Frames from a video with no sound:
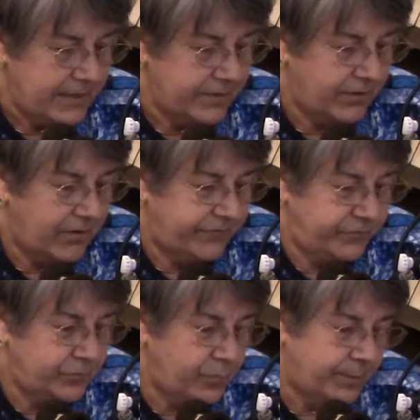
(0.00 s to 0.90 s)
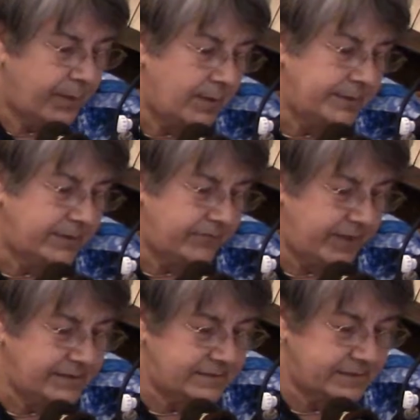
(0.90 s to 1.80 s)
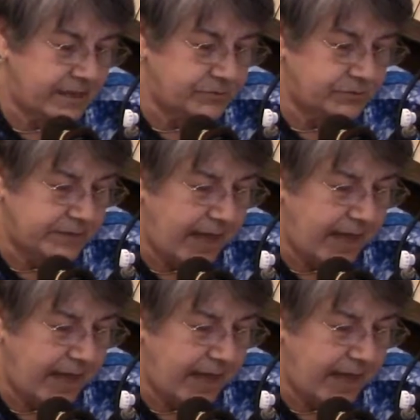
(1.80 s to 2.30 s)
There are a few more public events scheduled